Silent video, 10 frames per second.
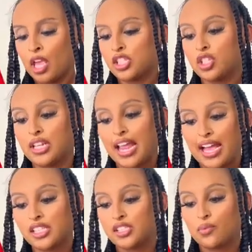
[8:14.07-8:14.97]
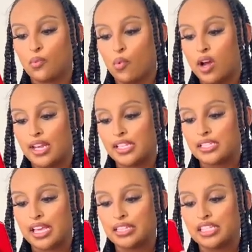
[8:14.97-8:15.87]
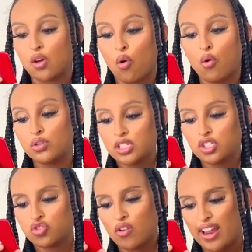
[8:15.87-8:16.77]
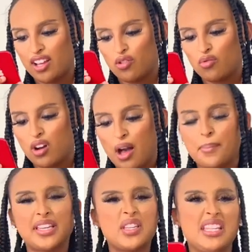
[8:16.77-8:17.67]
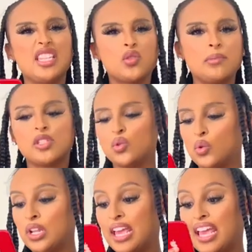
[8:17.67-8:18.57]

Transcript: So the next one is like this halter triangle cut bikini swimsuit.